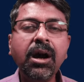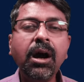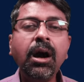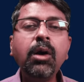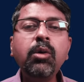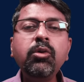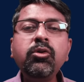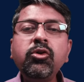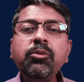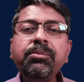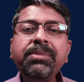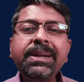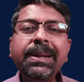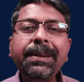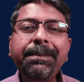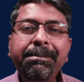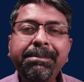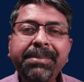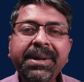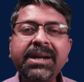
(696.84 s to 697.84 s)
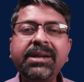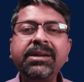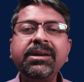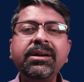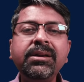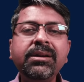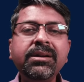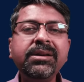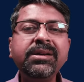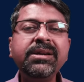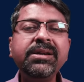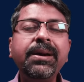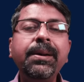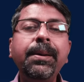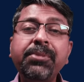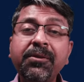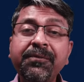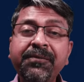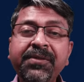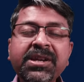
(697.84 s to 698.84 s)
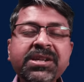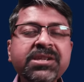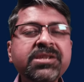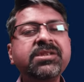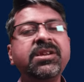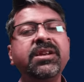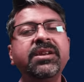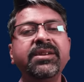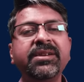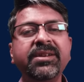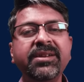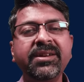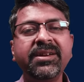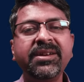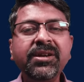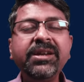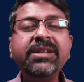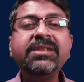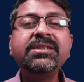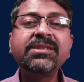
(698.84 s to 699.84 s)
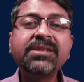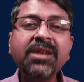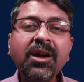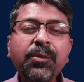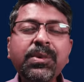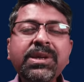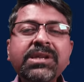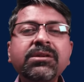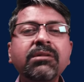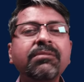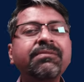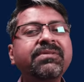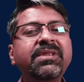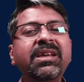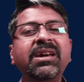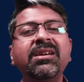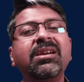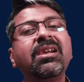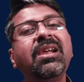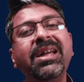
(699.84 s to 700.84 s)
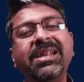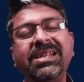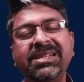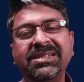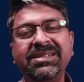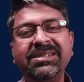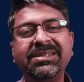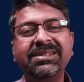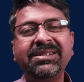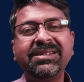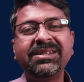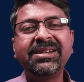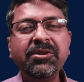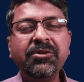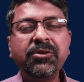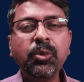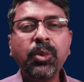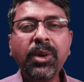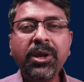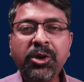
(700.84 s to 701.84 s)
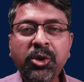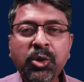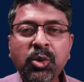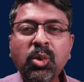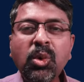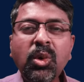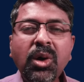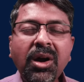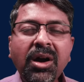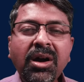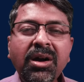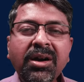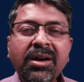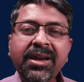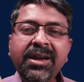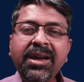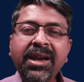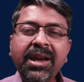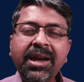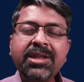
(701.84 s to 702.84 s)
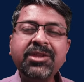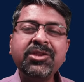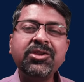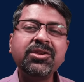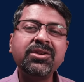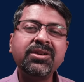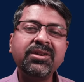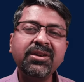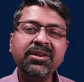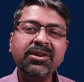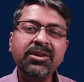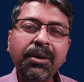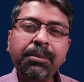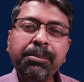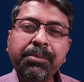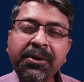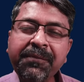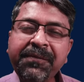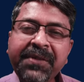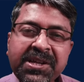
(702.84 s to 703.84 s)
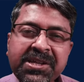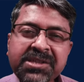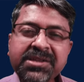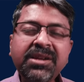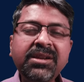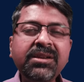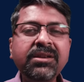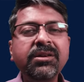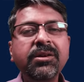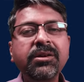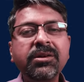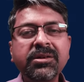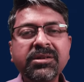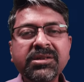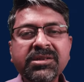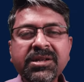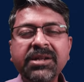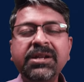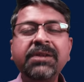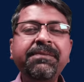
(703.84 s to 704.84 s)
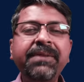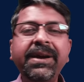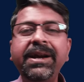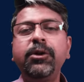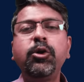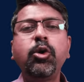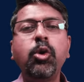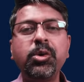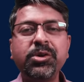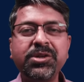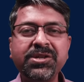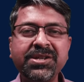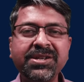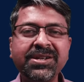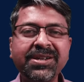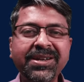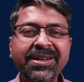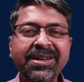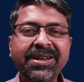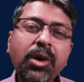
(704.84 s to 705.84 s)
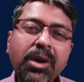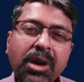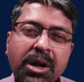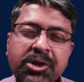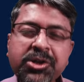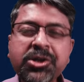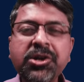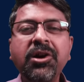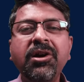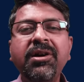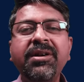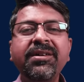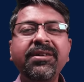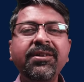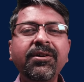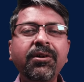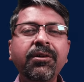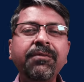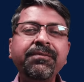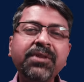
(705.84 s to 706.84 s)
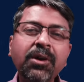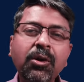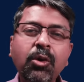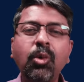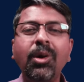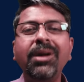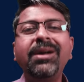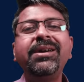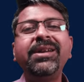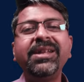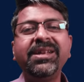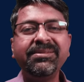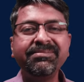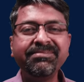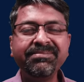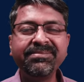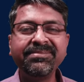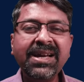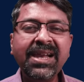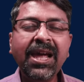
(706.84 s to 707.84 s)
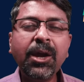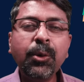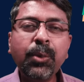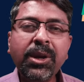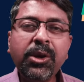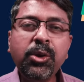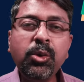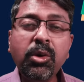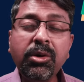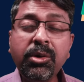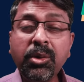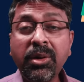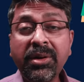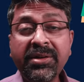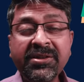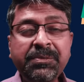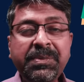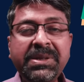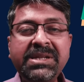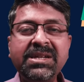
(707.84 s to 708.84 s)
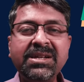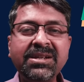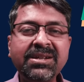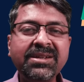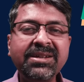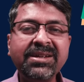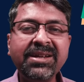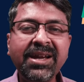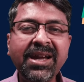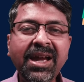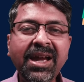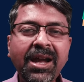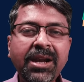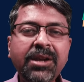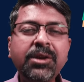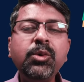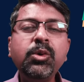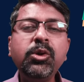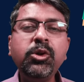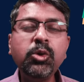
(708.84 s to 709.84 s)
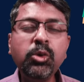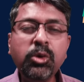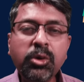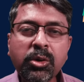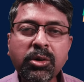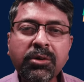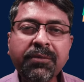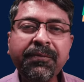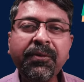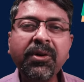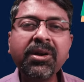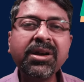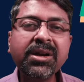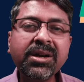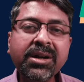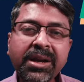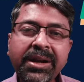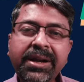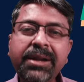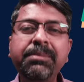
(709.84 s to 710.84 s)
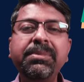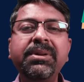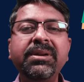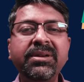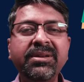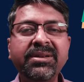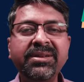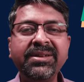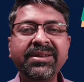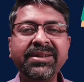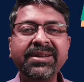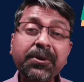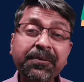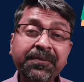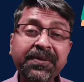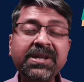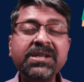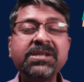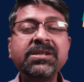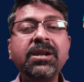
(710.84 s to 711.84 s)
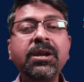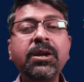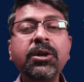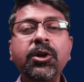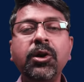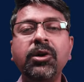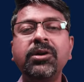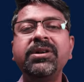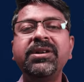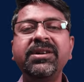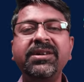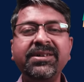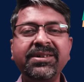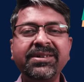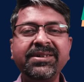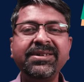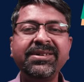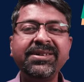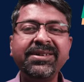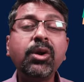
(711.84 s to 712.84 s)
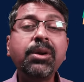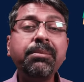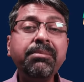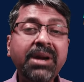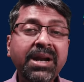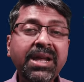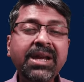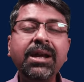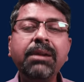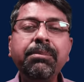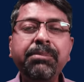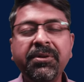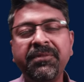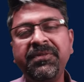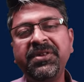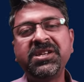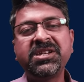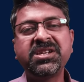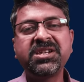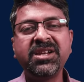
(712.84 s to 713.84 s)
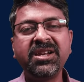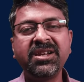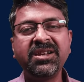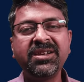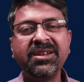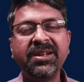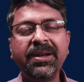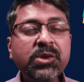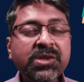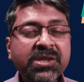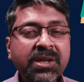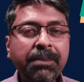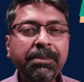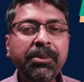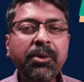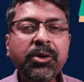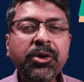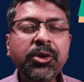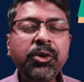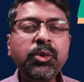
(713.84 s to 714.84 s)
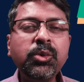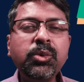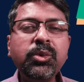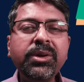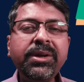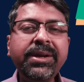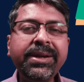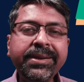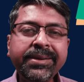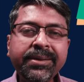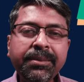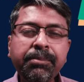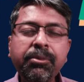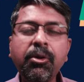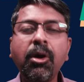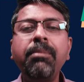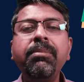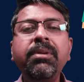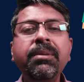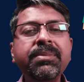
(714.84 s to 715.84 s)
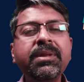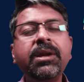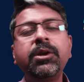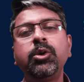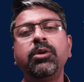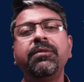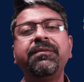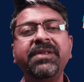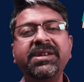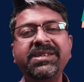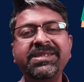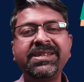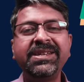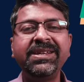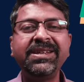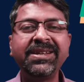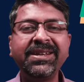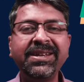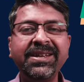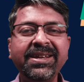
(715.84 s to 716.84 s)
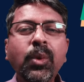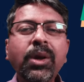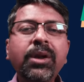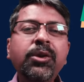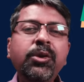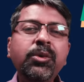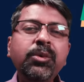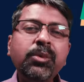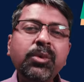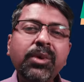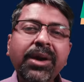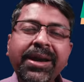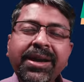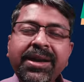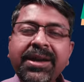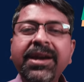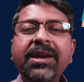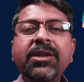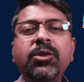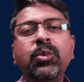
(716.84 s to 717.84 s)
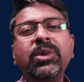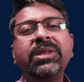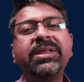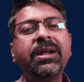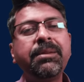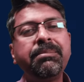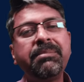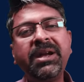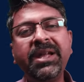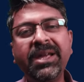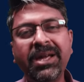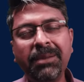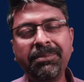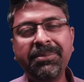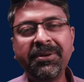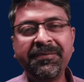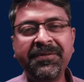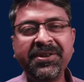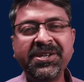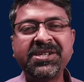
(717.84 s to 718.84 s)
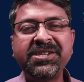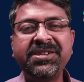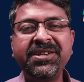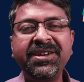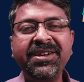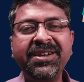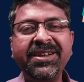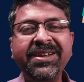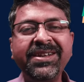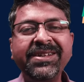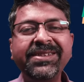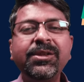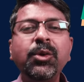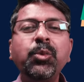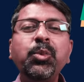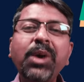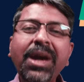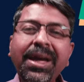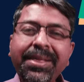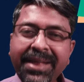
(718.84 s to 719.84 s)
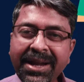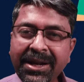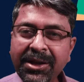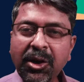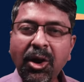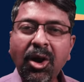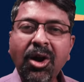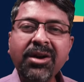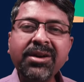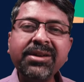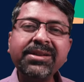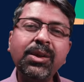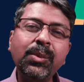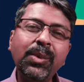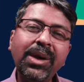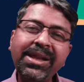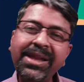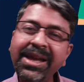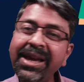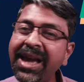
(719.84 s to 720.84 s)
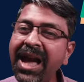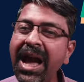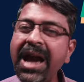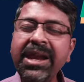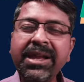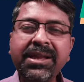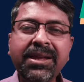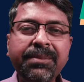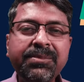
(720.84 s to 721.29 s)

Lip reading: how to be a better professional in service of their client. So when you engage a professional certified coach, you are assured of the quality. Like when you go to a hospital and you look for a credible professional doctor or a medical professional to support you in the problem that you're facing, when you engage with that medical professional, the way they talk, the way they carry